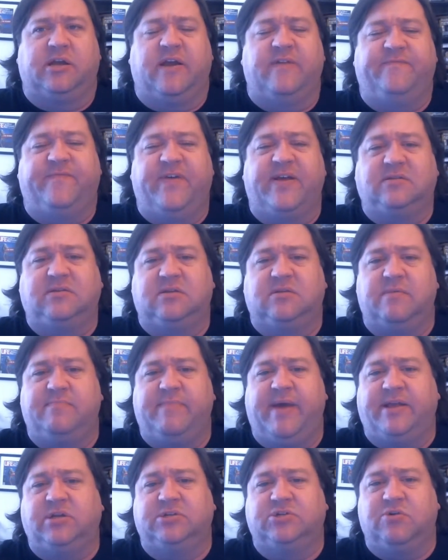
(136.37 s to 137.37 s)
convinced that the
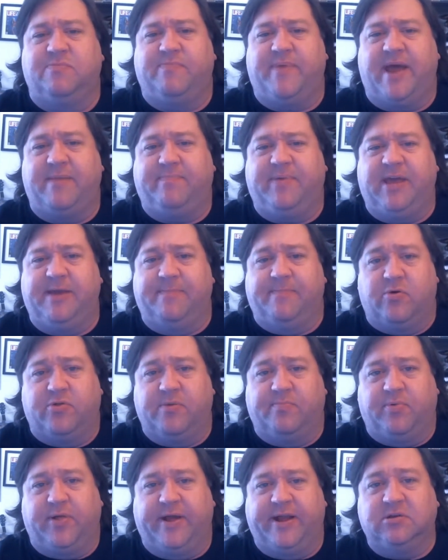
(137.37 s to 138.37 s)
mages are bad people,
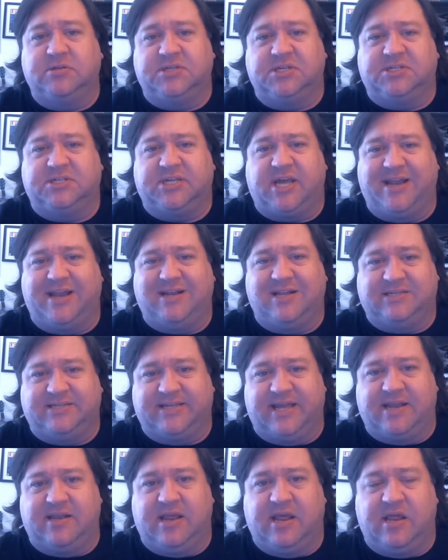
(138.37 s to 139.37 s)
and the players decide to
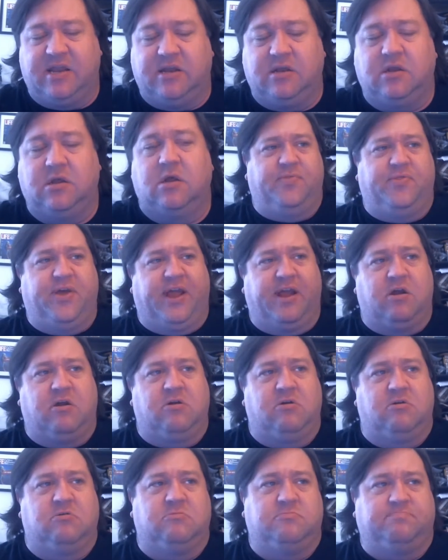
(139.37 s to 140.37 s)
send in
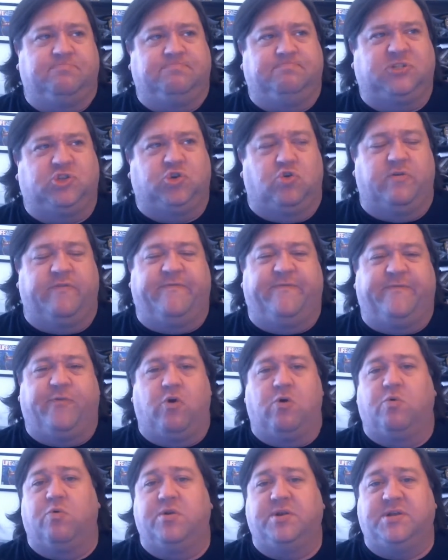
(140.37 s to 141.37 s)
their sort of
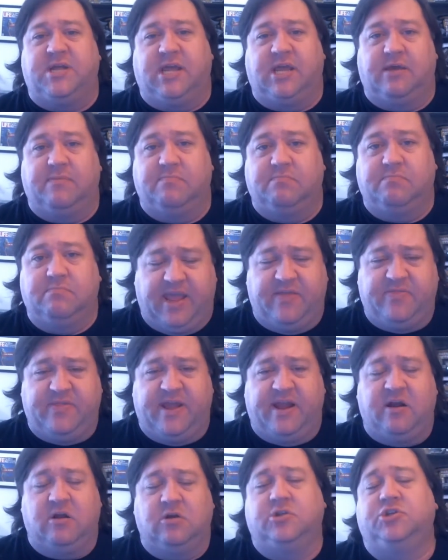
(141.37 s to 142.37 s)
forward team in
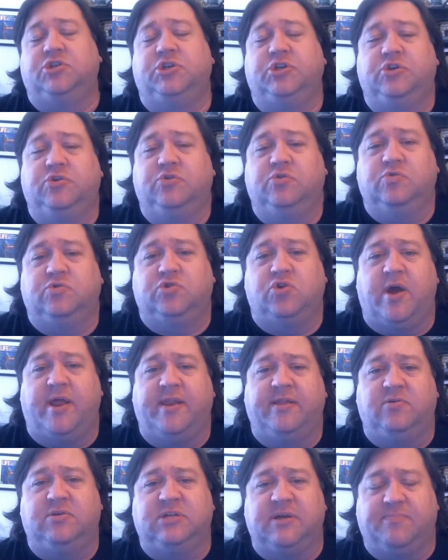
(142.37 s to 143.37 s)
there to try
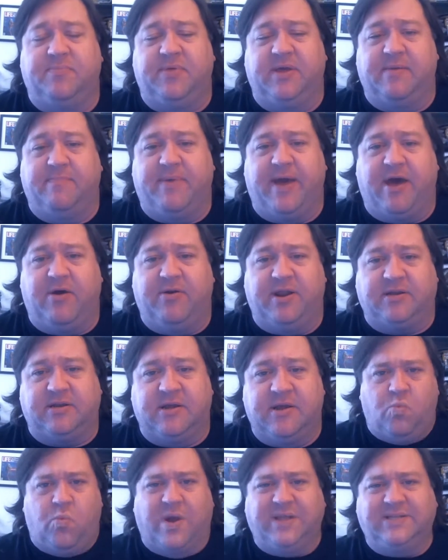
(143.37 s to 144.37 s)
to do something about it.
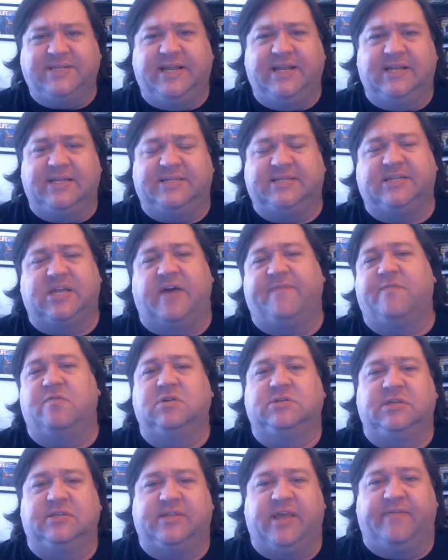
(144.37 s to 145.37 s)
Once he
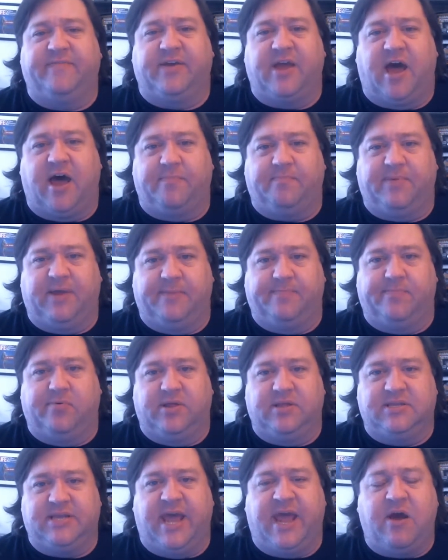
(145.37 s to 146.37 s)
discovers that they've got
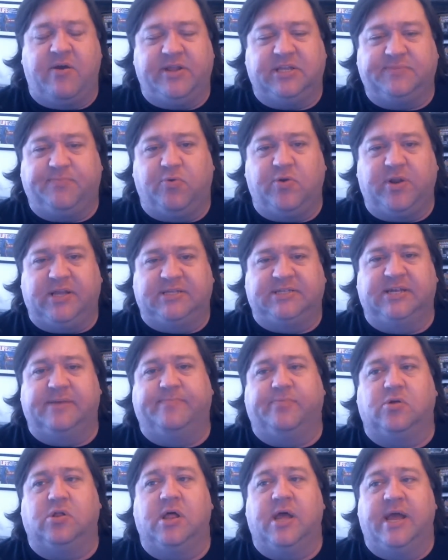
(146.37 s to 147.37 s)
people in town, it's pretty
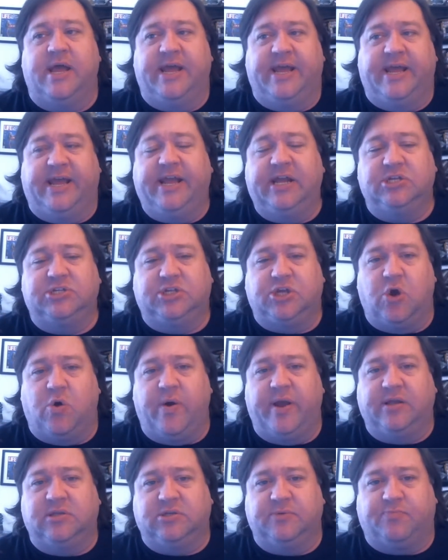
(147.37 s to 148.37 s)
simple. He's
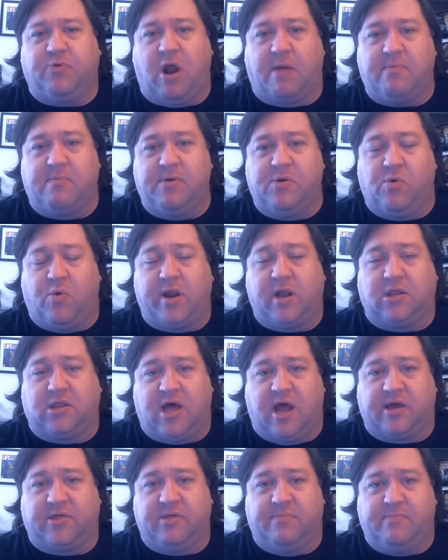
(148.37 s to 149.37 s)
going to probably want to
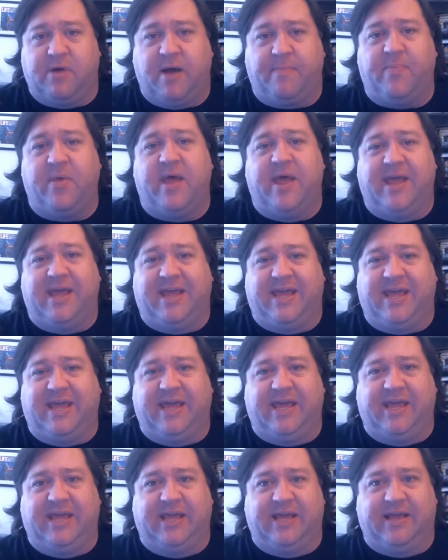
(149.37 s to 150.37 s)
lock them up.
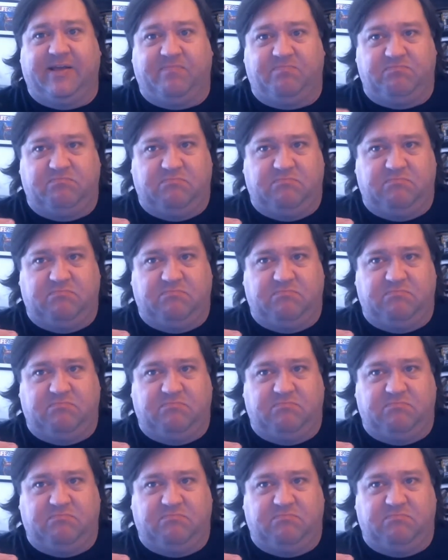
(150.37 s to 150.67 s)
He